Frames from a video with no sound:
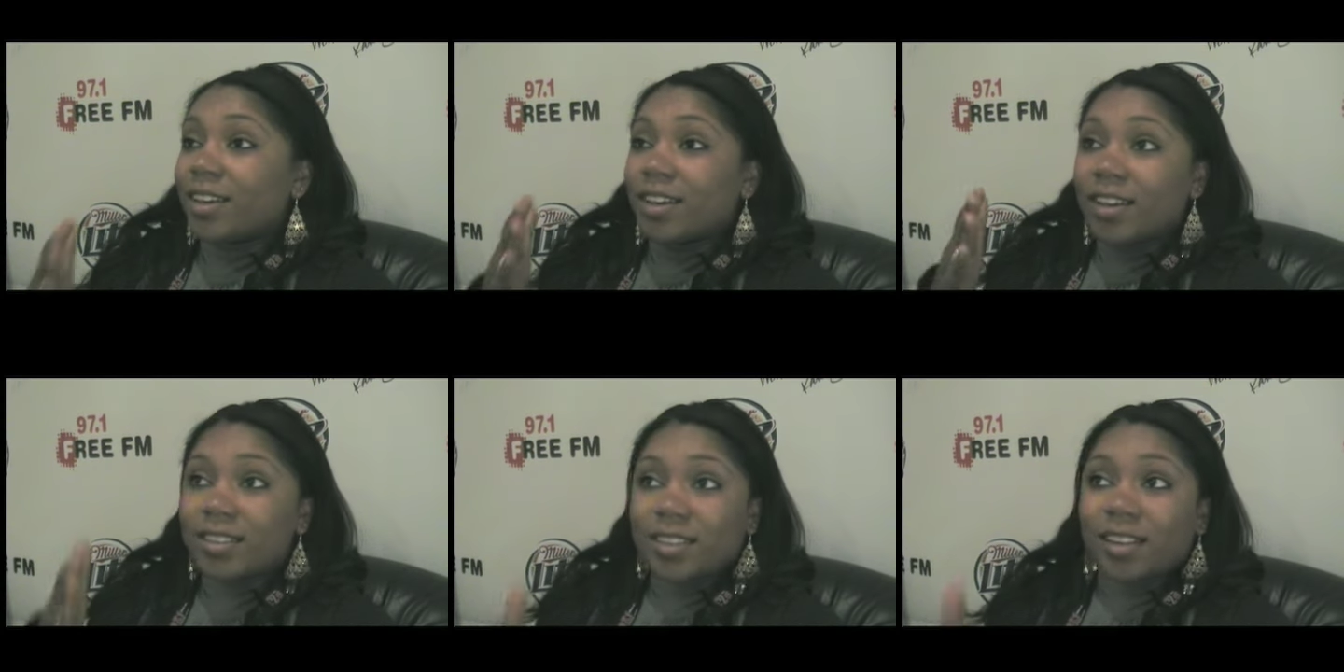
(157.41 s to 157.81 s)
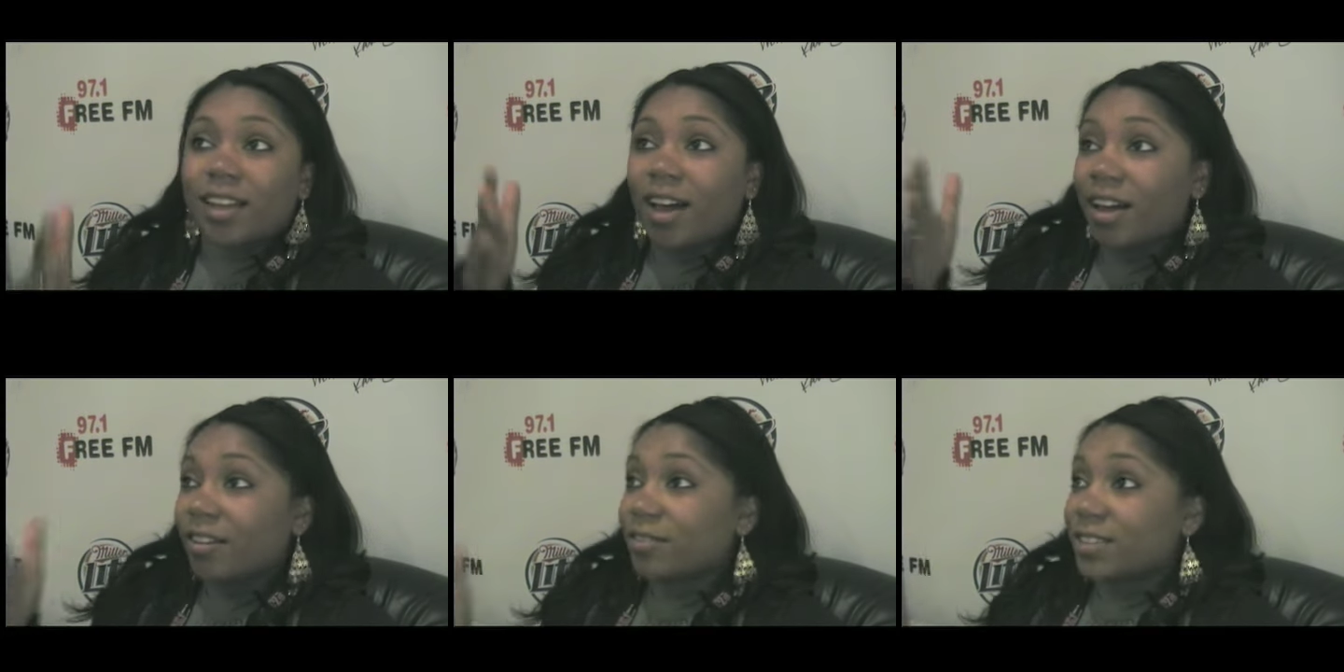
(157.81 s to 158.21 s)
It's a
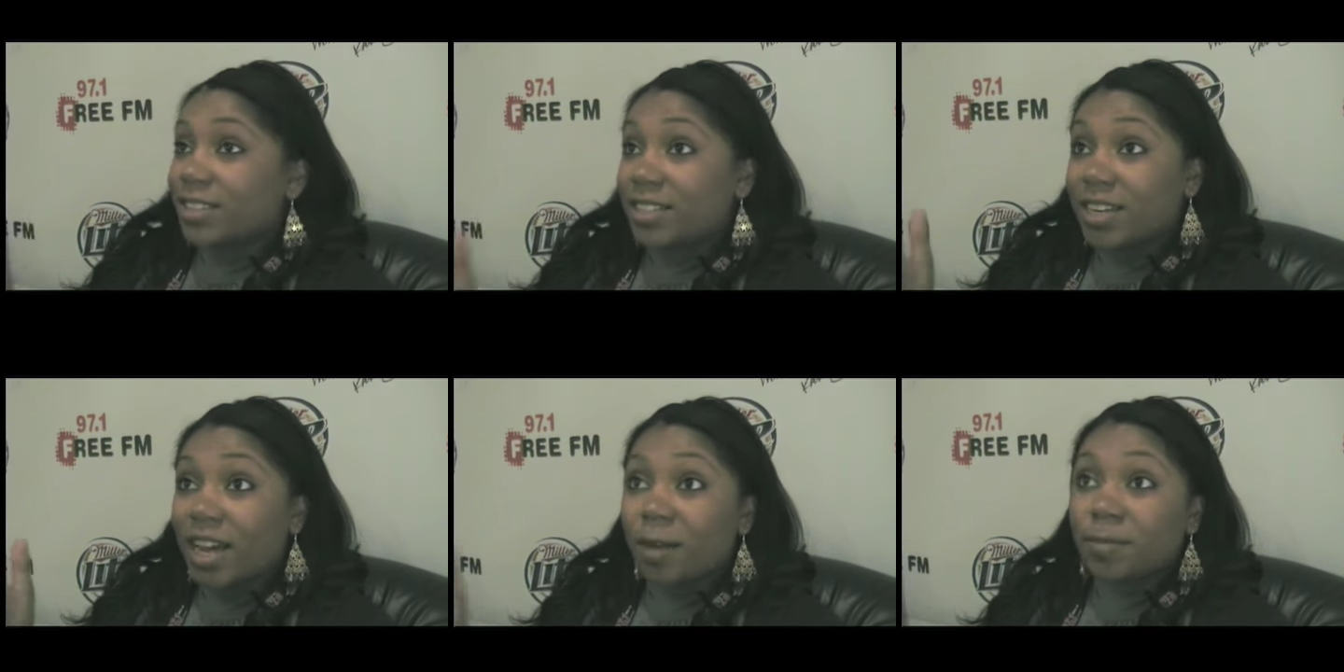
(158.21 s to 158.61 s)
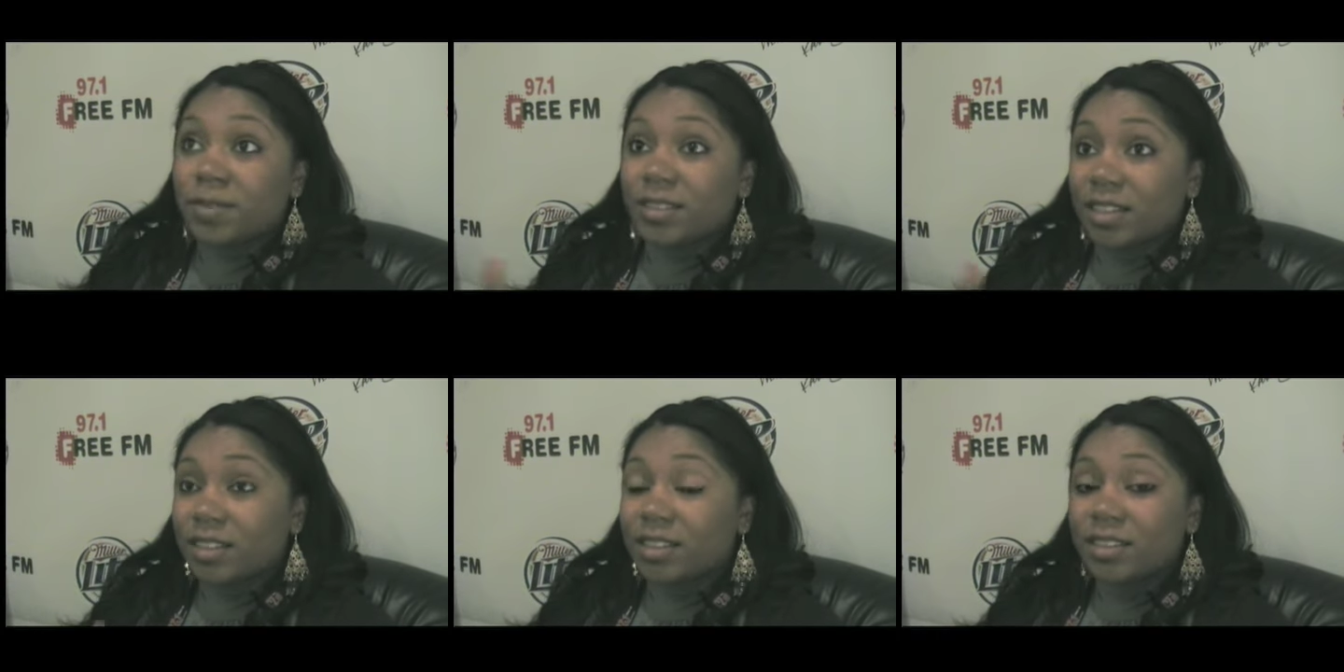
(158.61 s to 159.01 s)
lot of
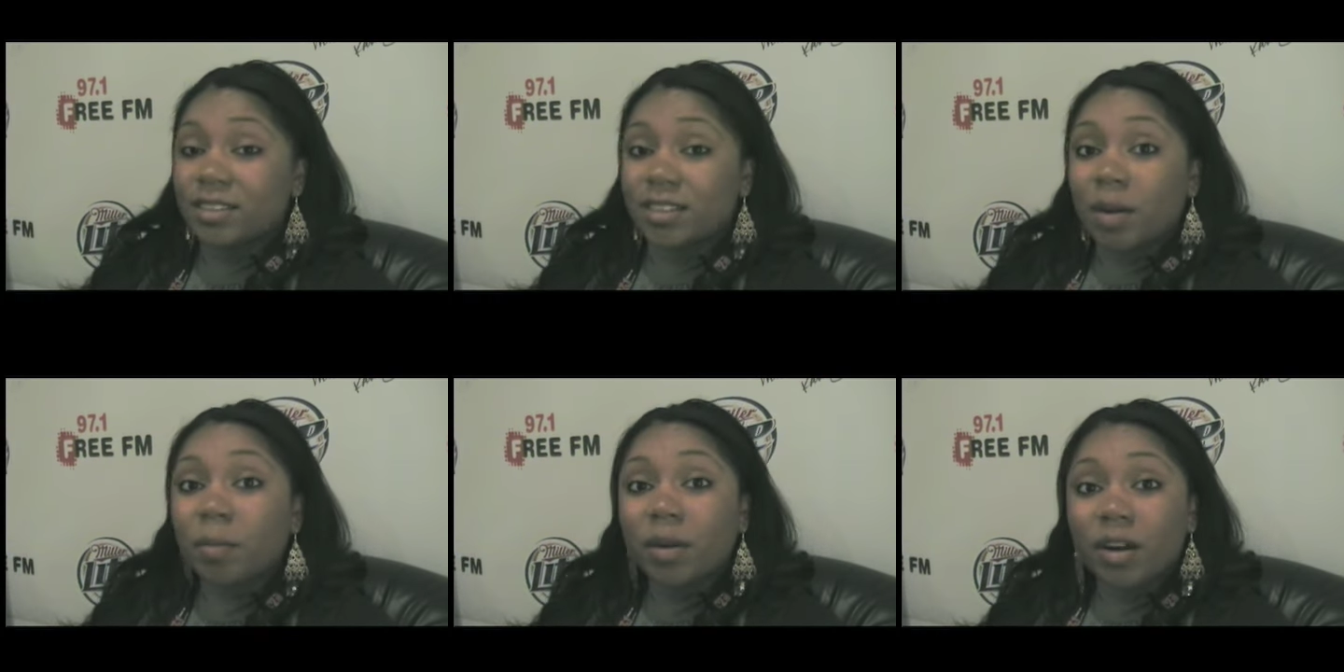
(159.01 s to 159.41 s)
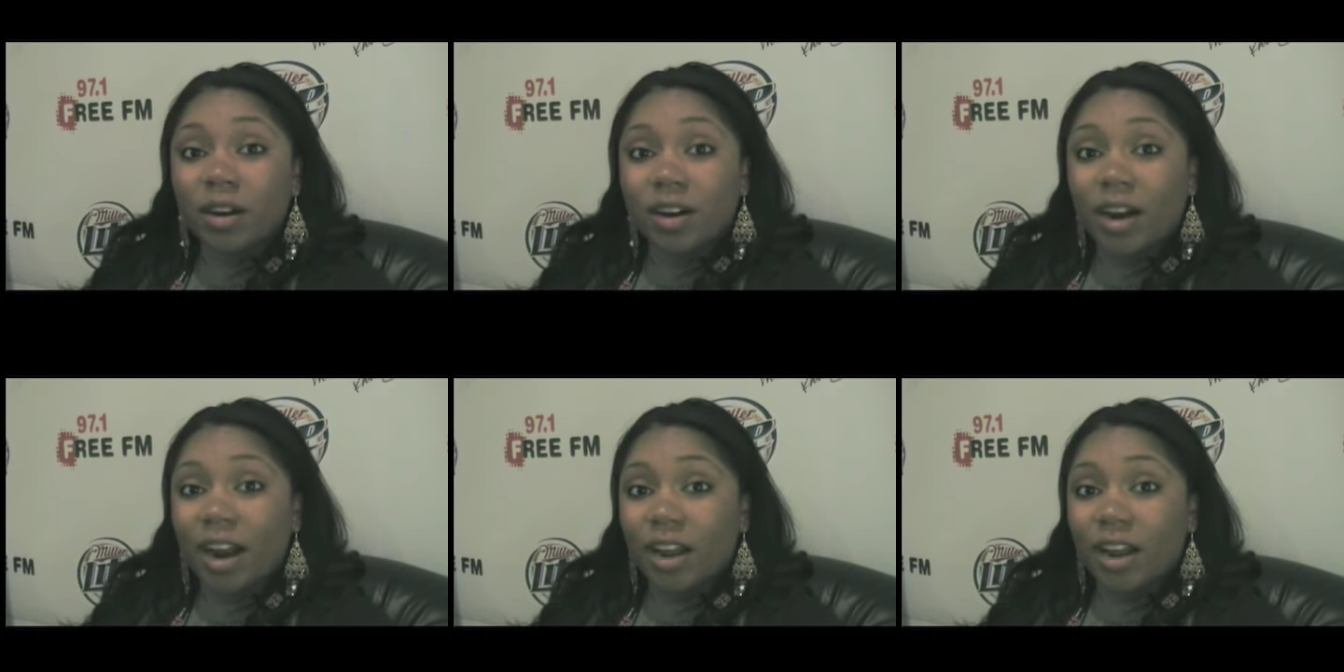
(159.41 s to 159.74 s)
steps, and this summer,